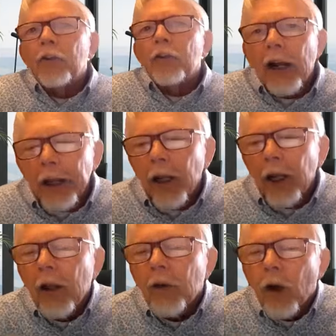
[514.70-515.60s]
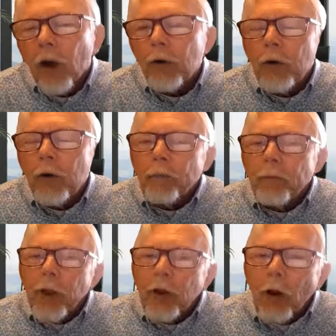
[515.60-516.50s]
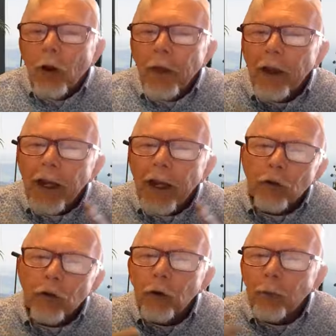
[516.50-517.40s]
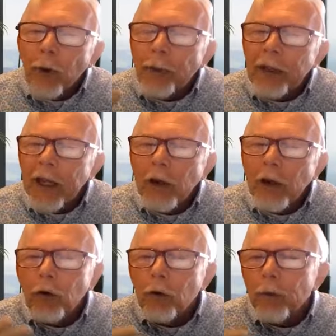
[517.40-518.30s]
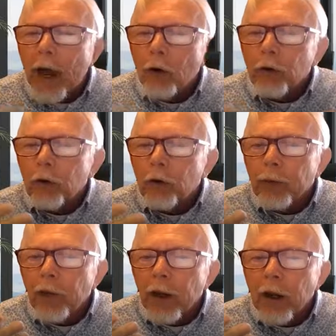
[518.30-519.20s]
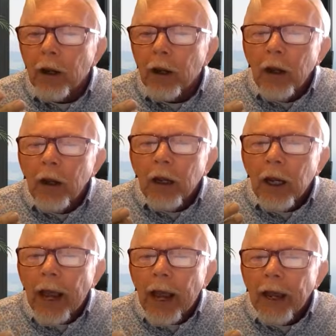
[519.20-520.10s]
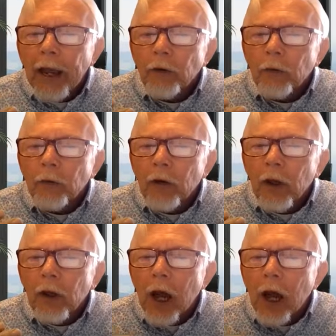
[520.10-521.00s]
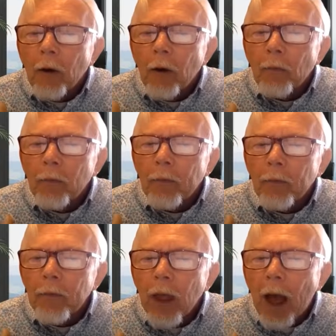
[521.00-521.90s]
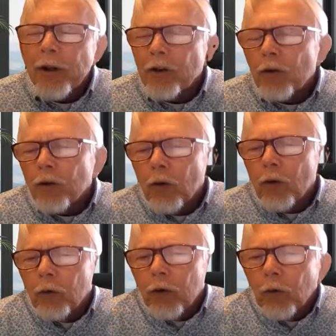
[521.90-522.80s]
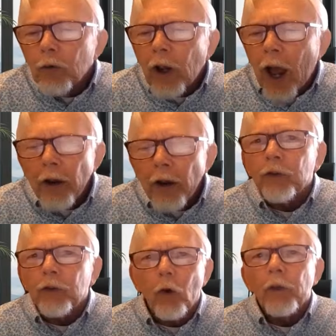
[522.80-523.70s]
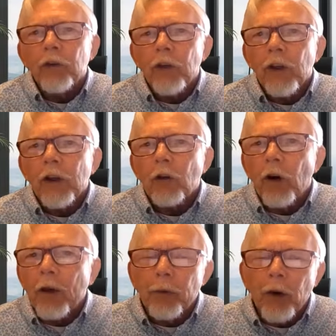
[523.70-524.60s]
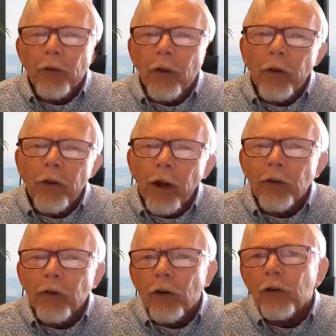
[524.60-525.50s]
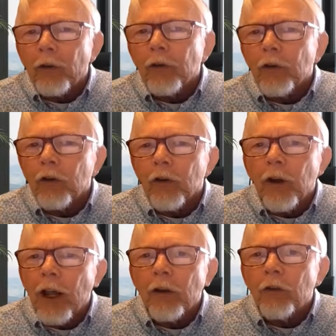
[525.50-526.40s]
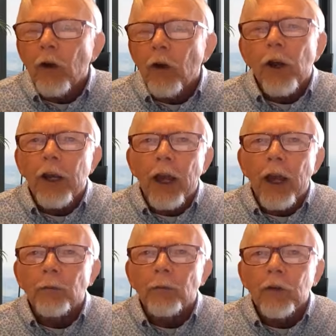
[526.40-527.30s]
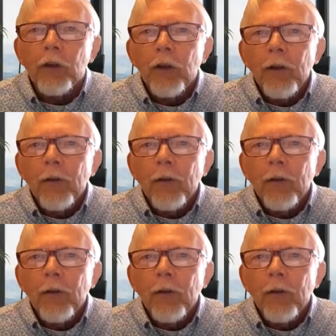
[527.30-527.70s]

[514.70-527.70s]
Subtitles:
exactly. So, that in group, but the in group, out group thing can, I mean, you kind of saw this in Great Britain in the 1970s in soccer games.